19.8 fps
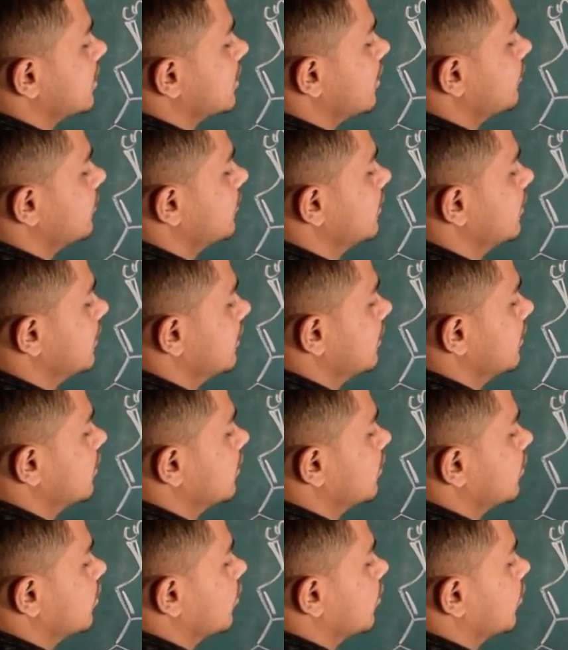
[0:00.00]
of
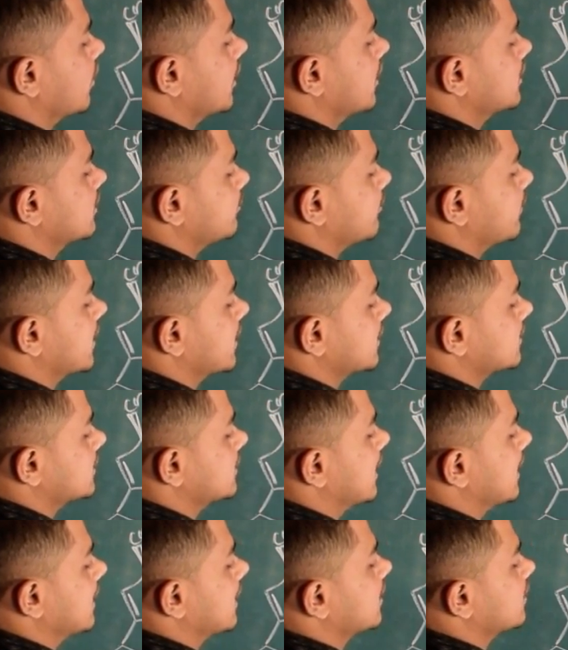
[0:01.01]
OH minus,
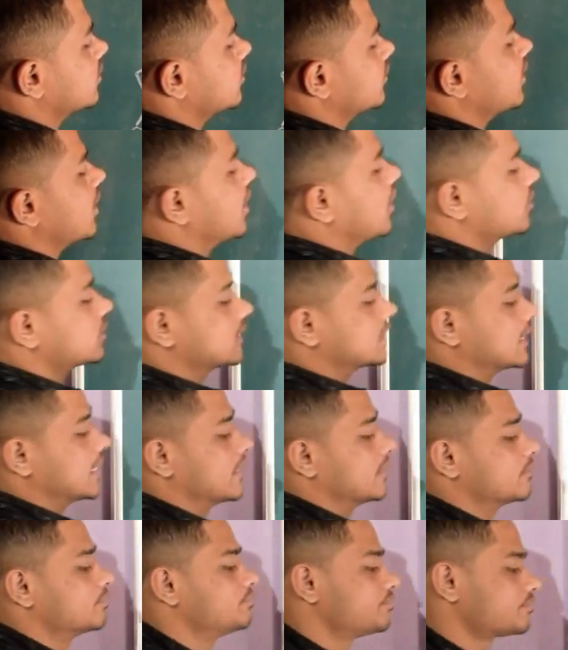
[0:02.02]
that also we have
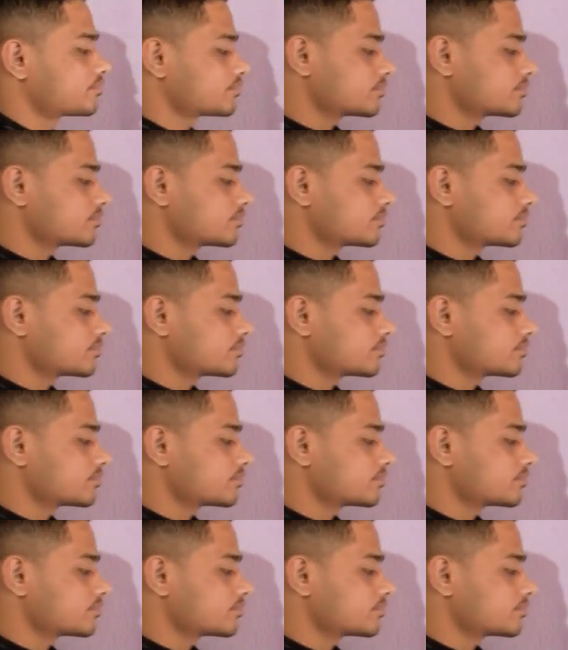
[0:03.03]
seen,